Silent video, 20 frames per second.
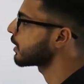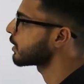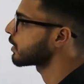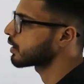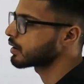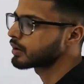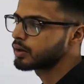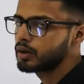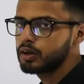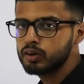
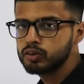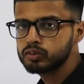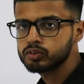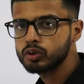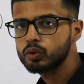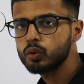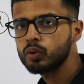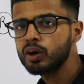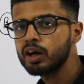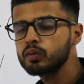error.
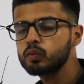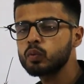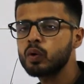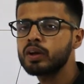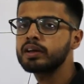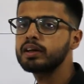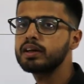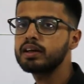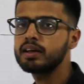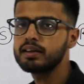So you can
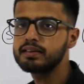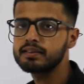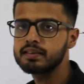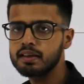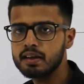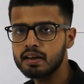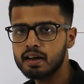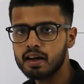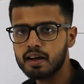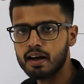very
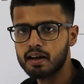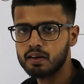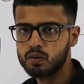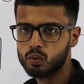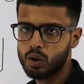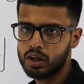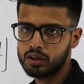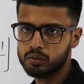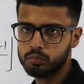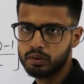easily correct
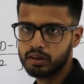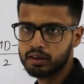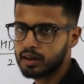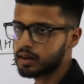1-bit